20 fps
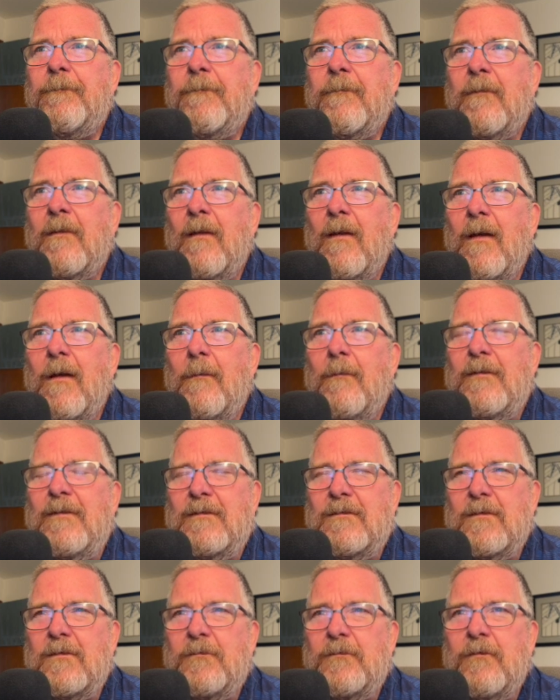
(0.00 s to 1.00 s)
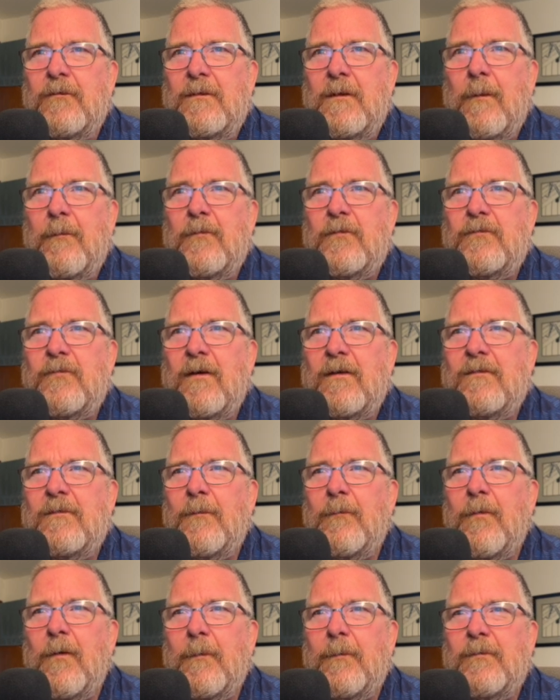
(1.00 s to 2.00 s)
It's just for
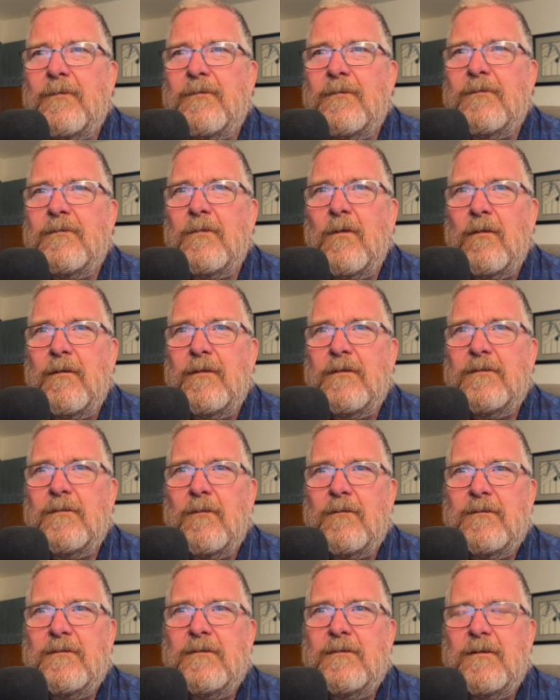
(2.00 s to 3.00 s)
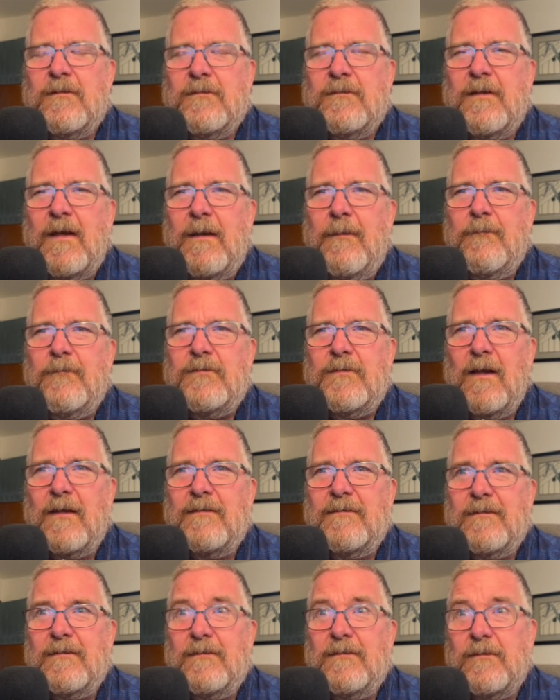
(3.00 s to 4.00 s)
demonstration purposes only, so it's the same
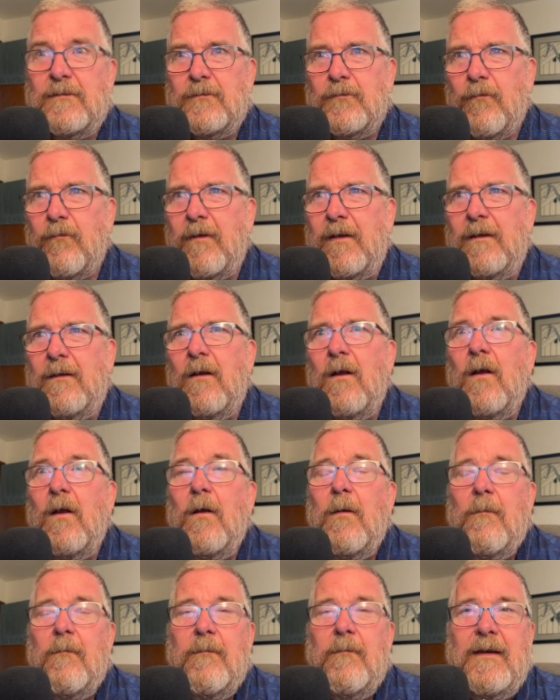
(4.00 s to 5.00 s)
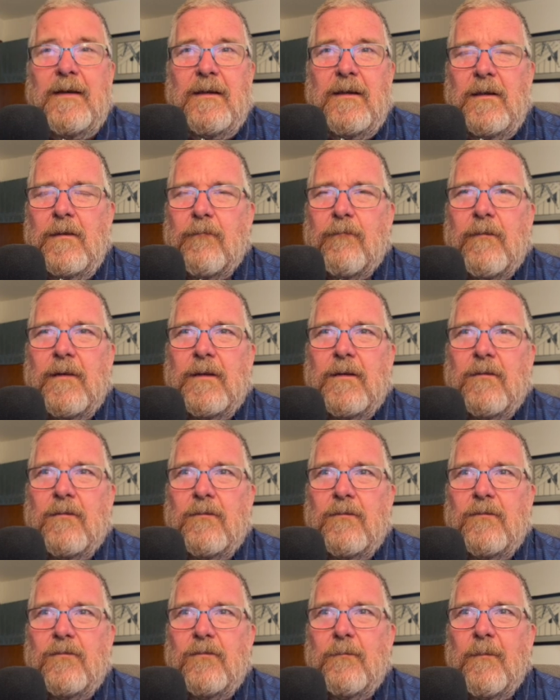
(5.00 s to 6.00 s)
size as the screen, meaning you really
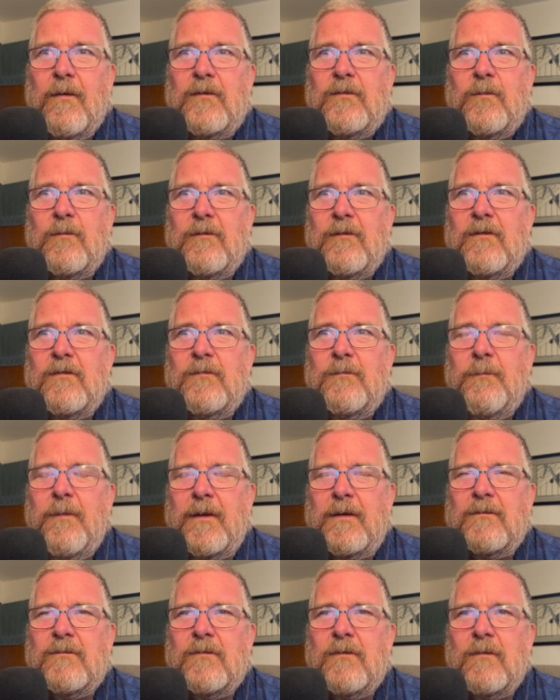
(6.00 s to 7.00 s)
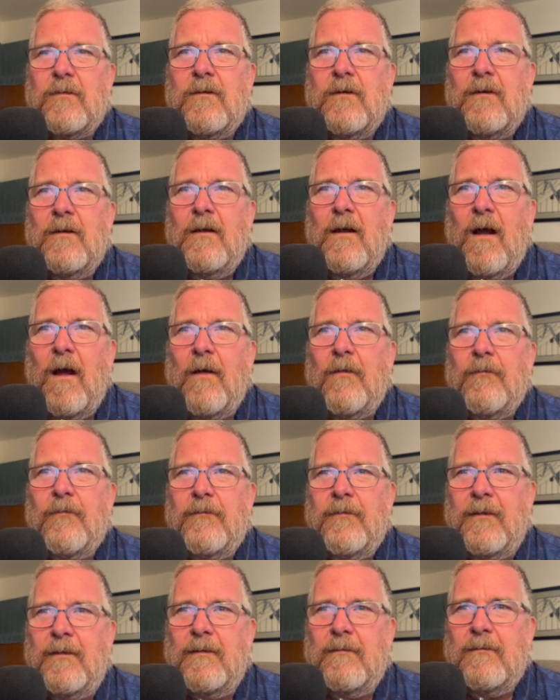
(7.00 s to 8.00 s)
couldn't do much with this picture other
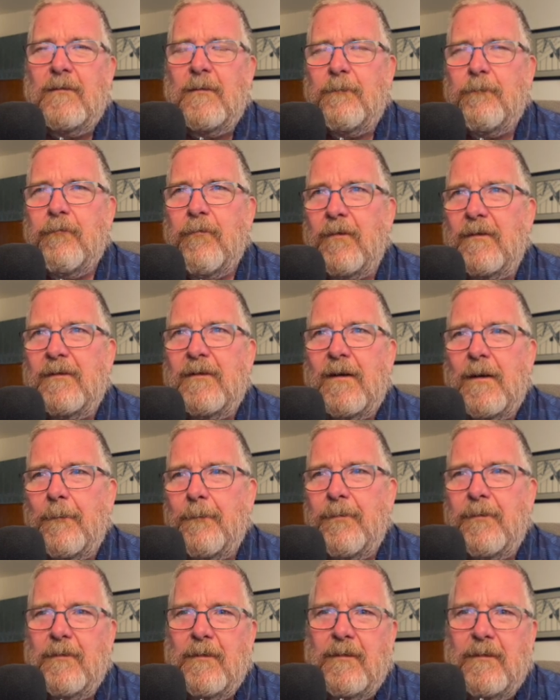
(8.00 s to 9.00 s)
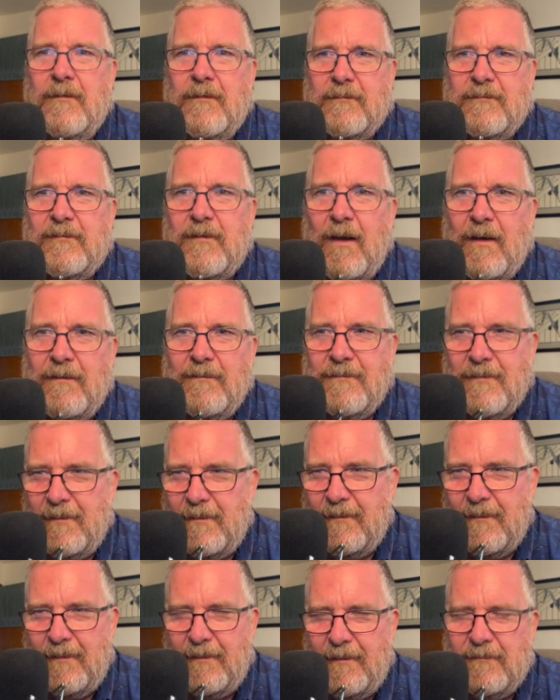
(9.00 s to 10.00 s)
than to print it up the size that
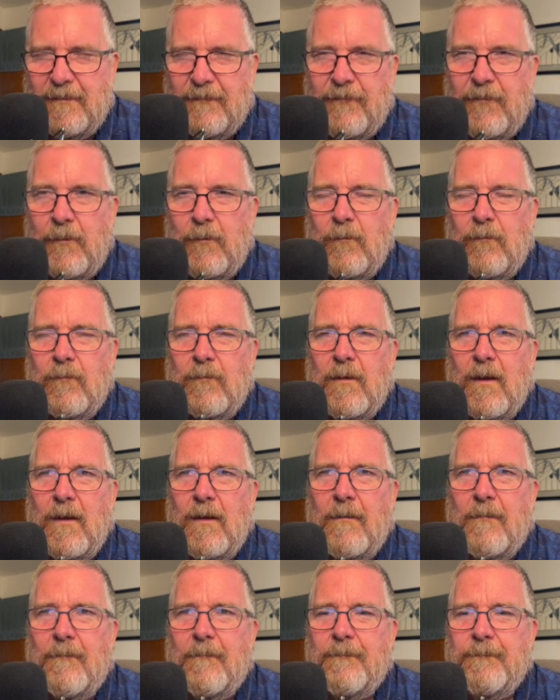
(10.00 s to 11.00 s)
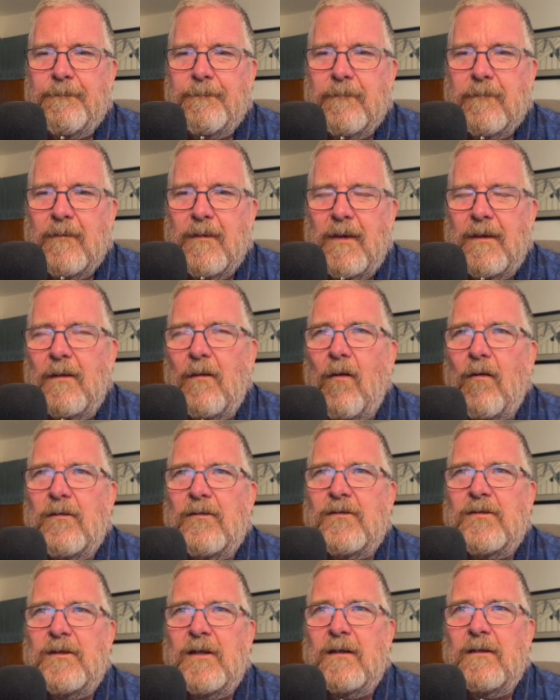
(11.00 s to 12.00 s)
it is. If you
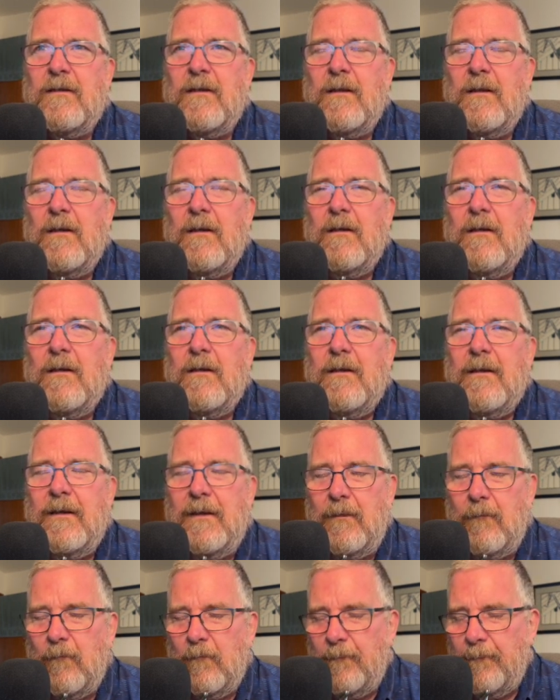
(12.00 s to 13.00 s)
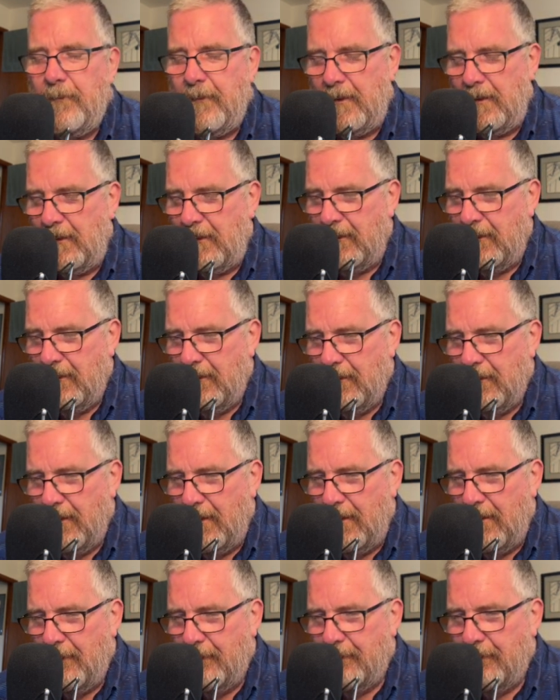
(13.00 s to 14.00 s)
enlarged it, it would be
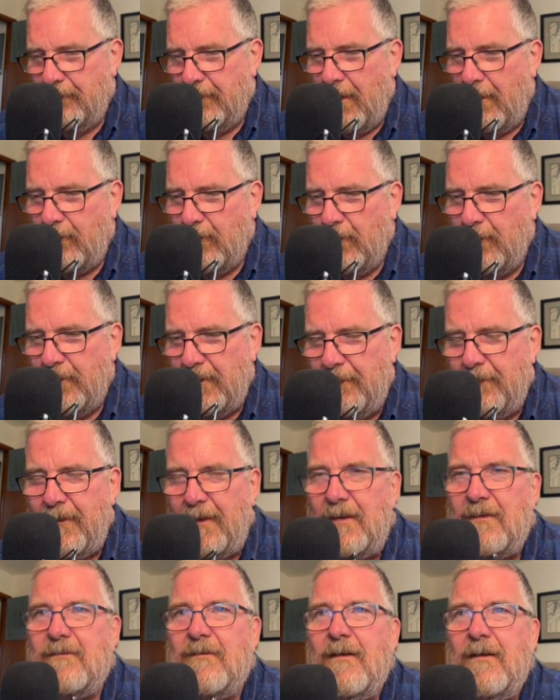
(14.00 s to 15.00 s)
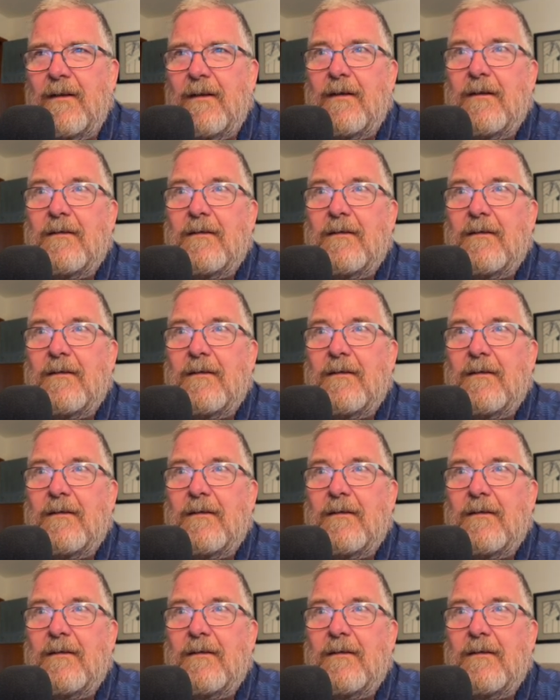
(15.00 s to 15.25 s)
probably pixelated